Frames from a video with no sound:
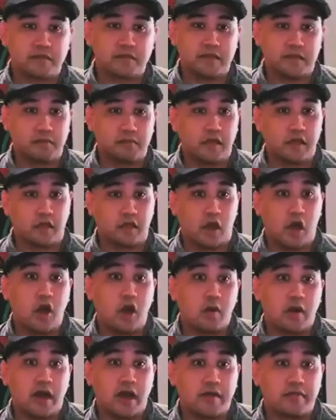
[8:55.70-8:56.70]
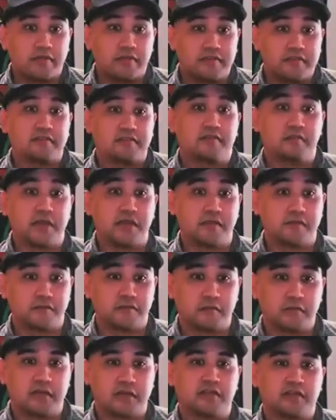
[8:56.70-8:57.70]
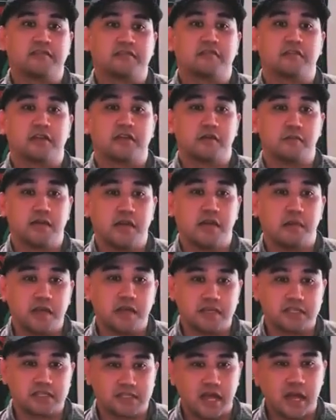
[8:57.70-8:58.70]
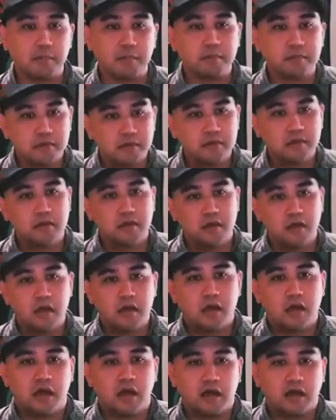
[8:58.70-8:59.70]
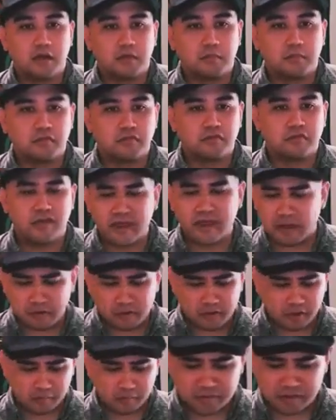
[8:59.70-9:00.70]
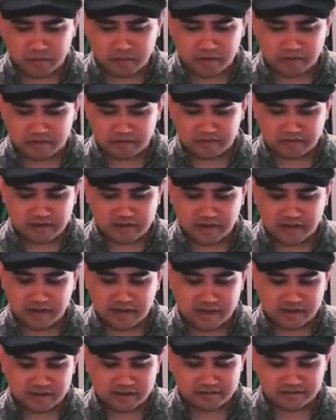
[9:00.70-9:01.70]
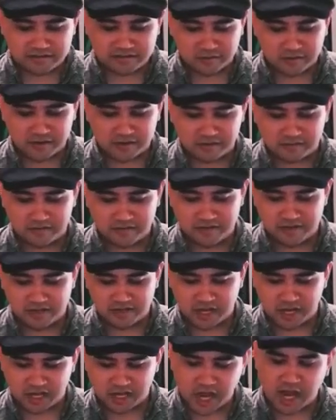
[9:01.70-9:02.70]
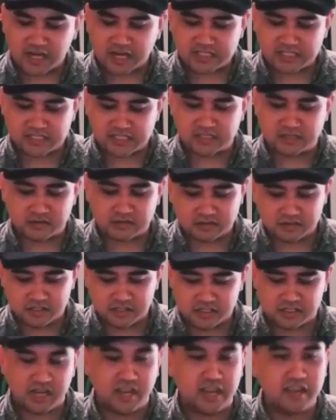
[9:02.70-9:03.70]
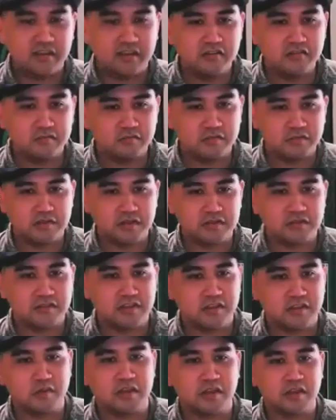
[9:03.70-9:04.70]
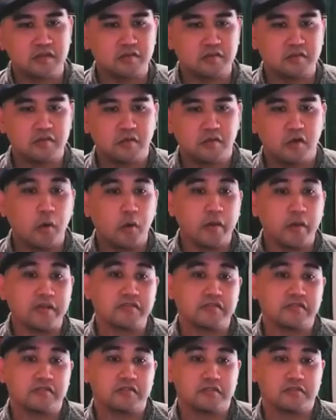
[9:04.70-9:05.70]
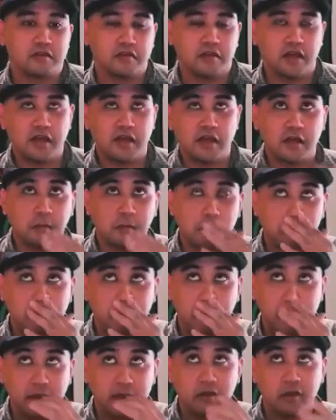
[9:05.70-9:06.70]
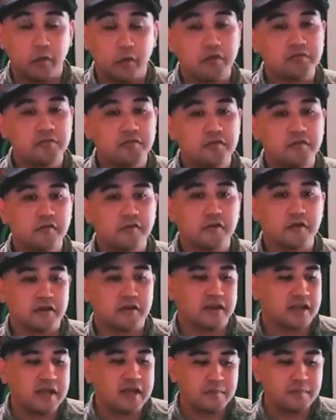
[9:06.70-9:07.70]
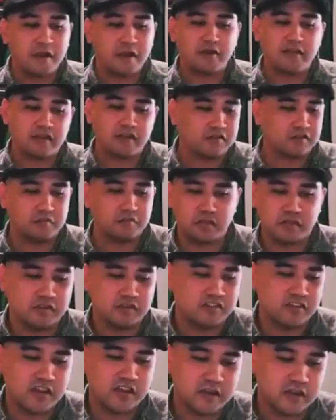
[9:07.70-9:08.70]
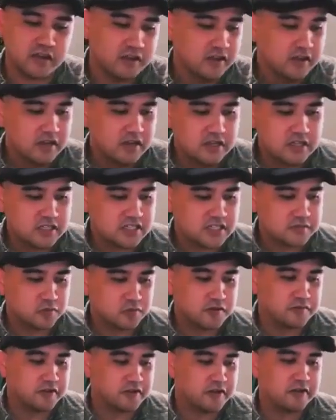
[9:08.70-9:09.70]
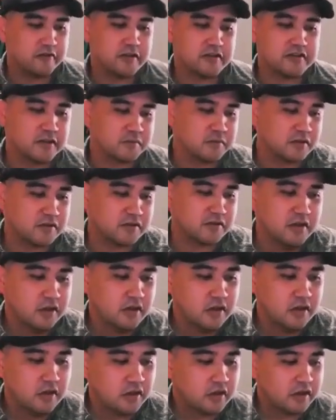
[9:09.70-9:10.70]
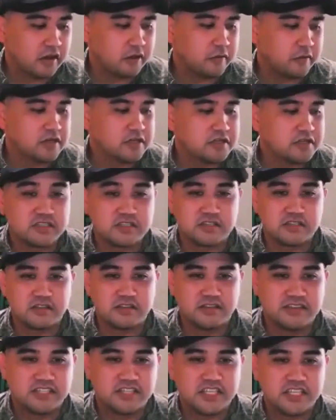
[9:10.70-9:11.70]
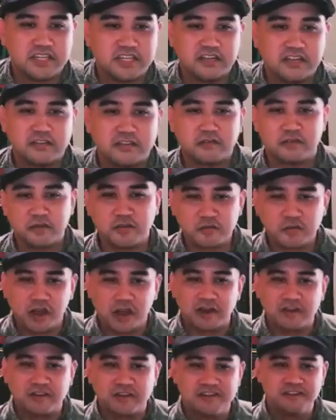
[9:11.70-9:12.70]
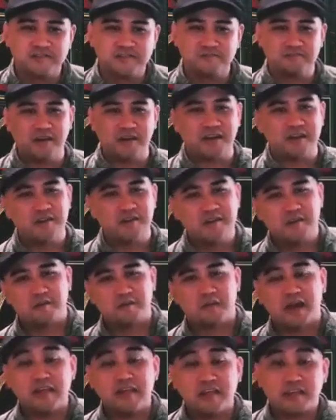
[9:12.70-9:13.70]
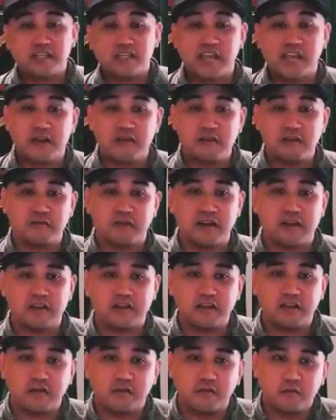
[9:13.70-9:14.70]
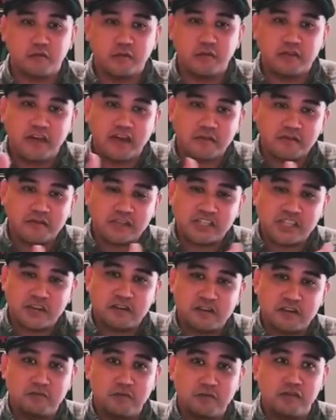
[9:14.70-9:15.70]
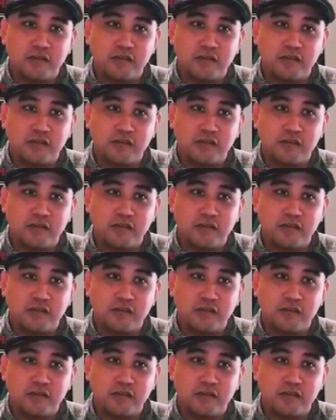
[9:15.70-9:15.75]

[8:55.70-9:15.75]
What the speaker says: I'm like, oh, this is big for me. This is going to be a big step. So I would hope could see it as sort of constant change, because then we can always move forward. And I pair that just with the Chariot. Just briefly, I don't want to cheat and do two cards, but I think the Chariot, right? We talk about the Chariot is moving